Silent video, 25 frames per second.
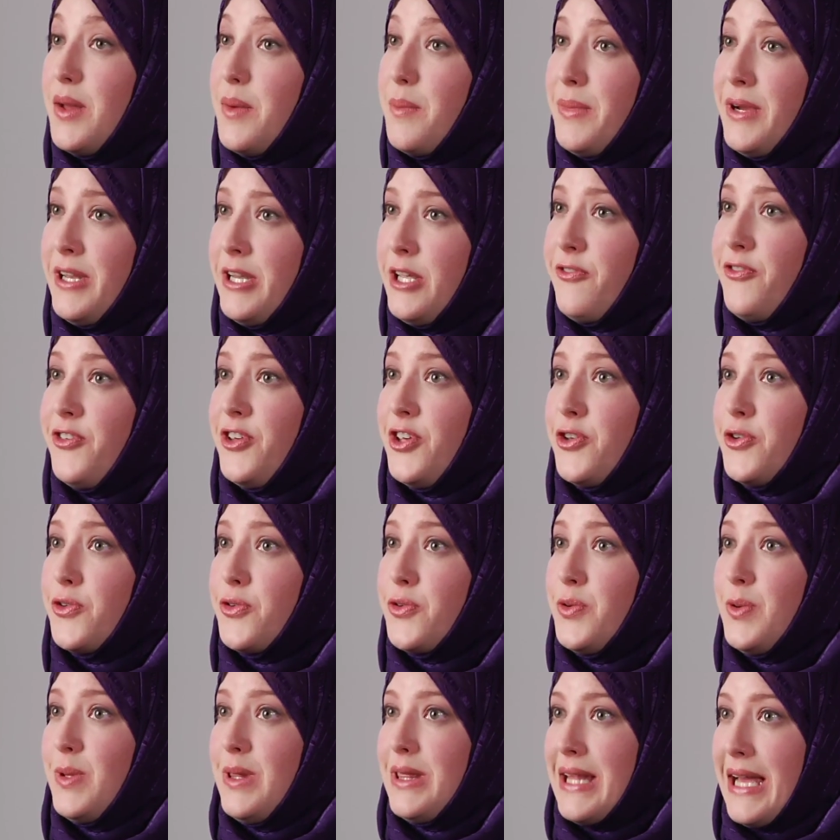But if
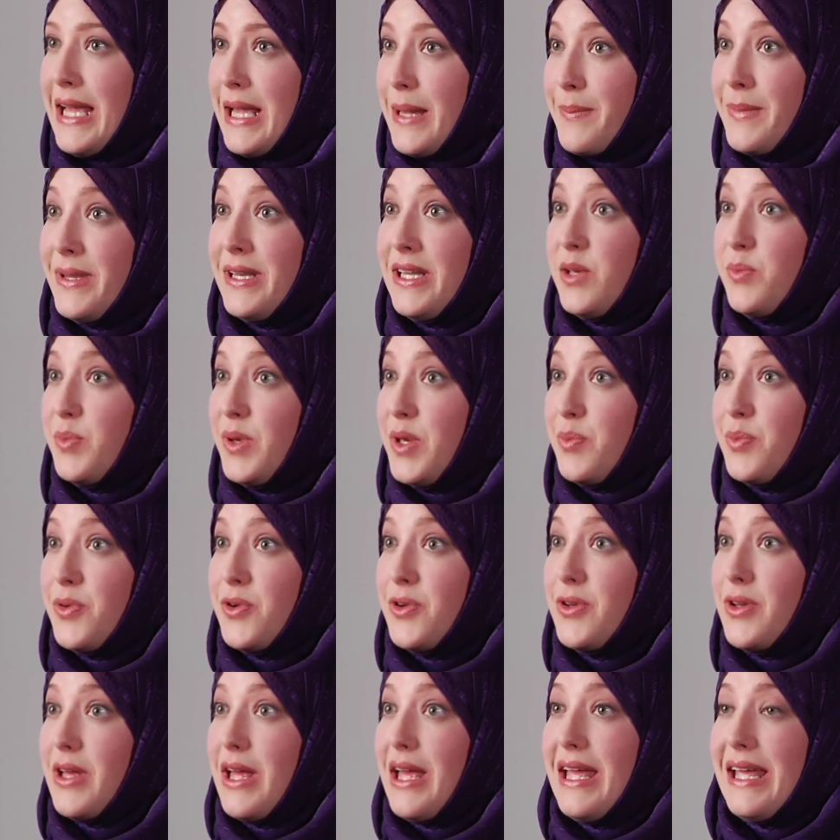you, like many
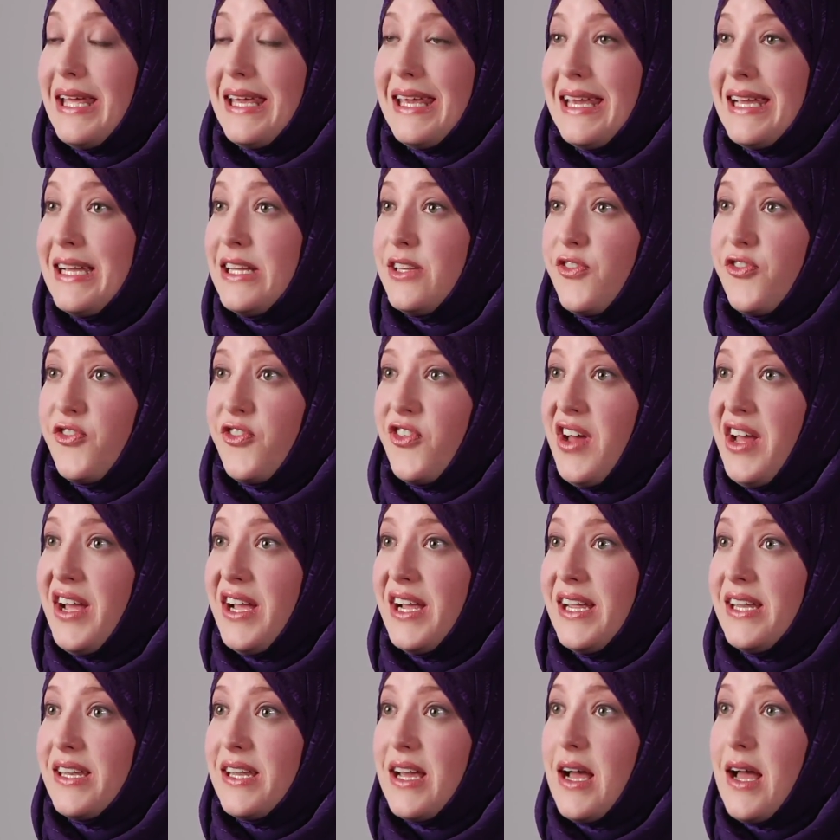people, can't
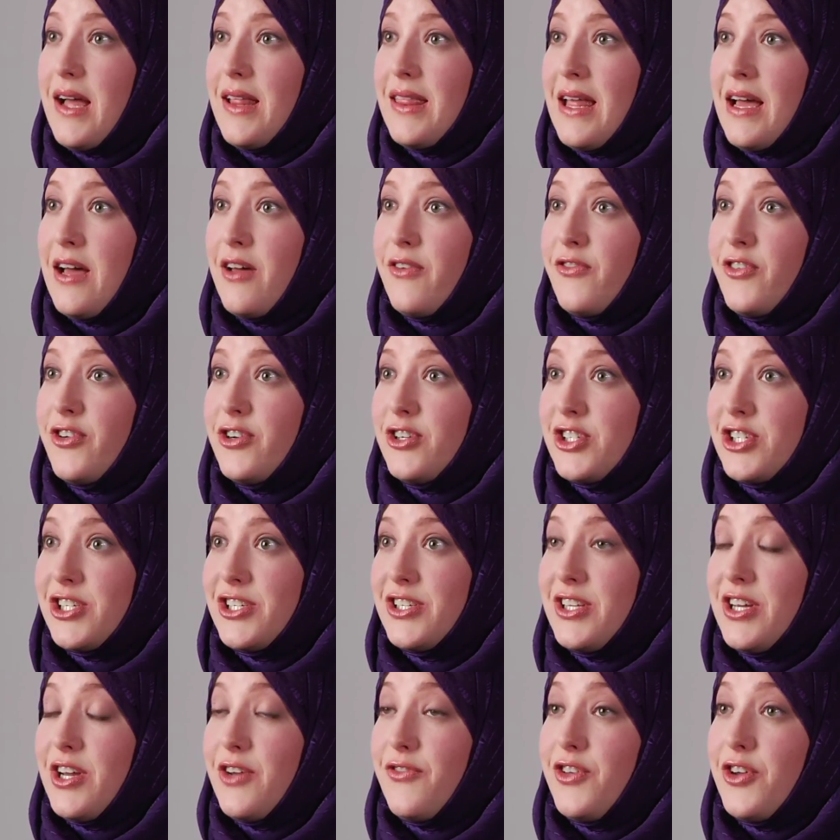find a halal
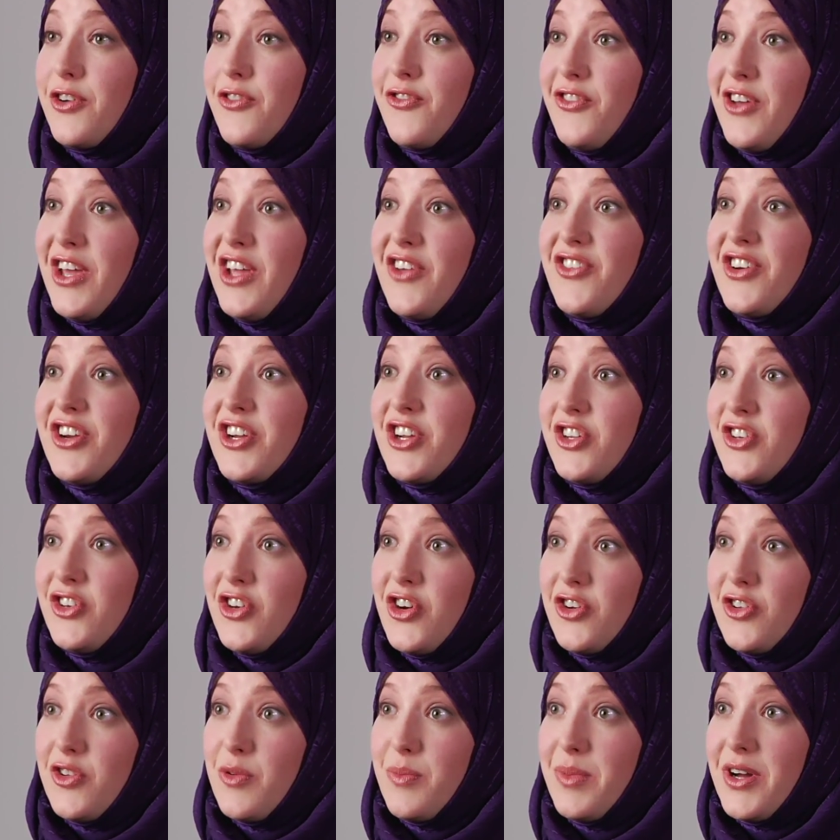version of your favorite
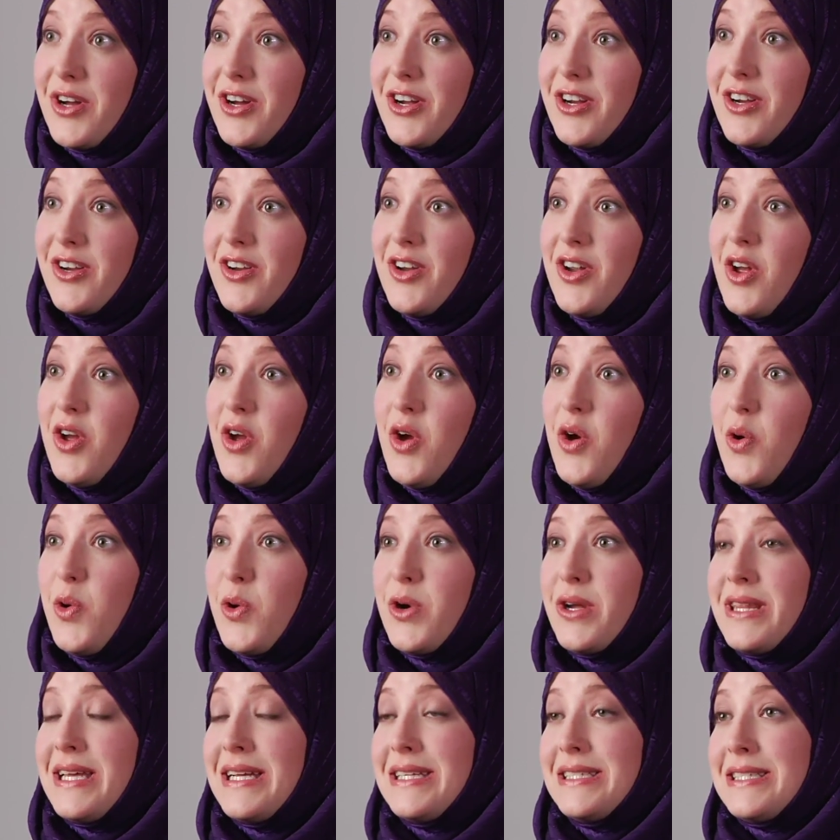granola bar
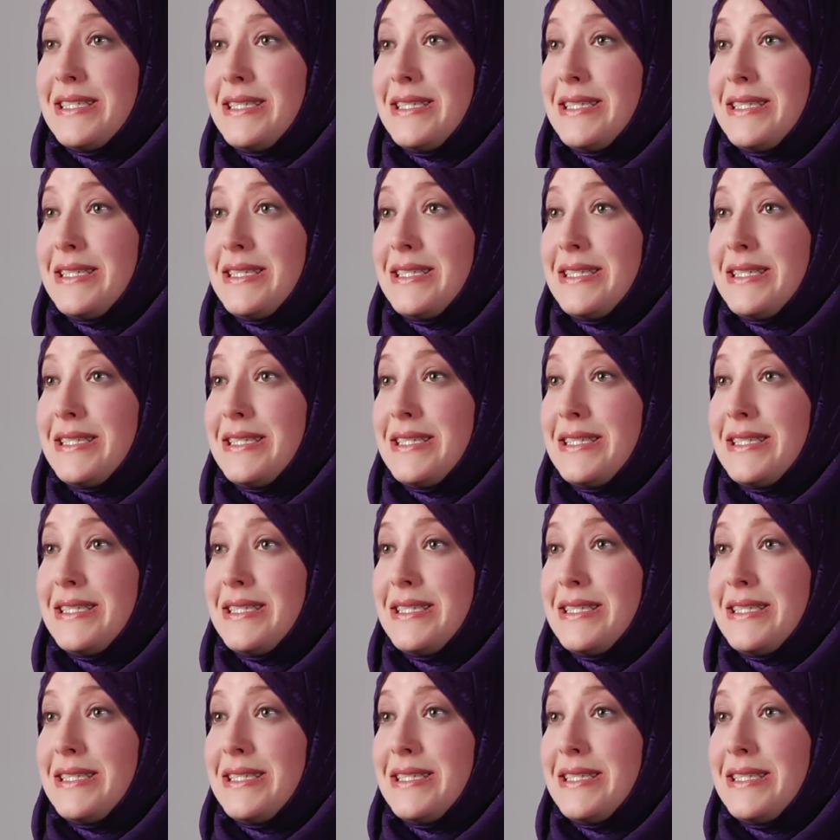or that